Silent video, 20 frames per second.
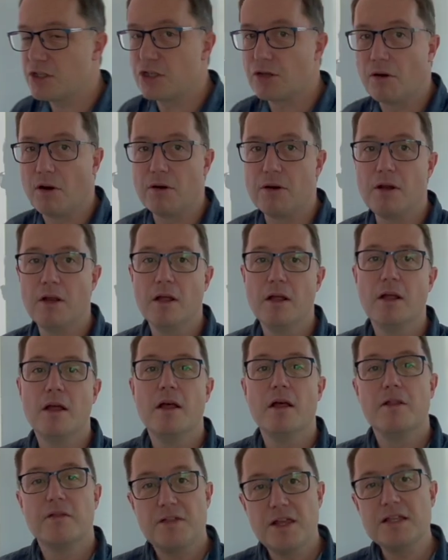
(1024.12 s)
on.
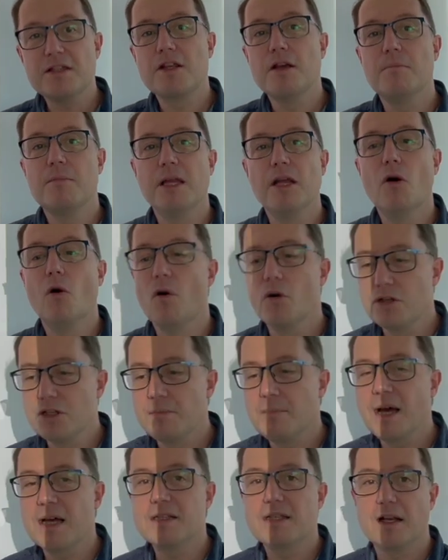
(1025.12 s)
This can be
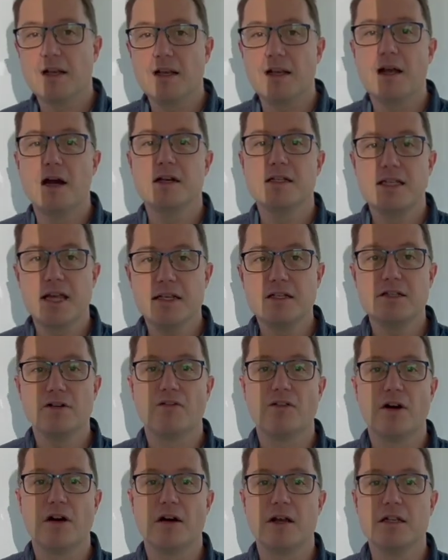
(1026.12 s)
automatically
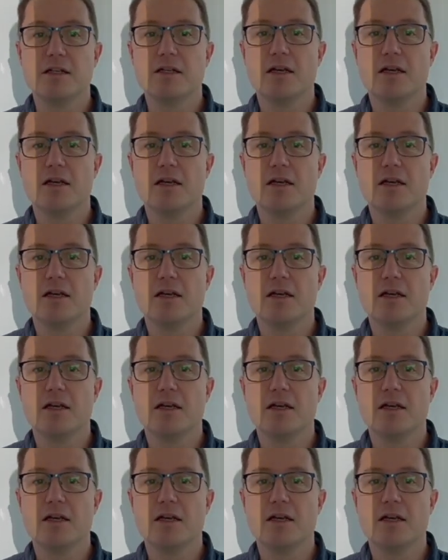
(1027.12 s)
identified,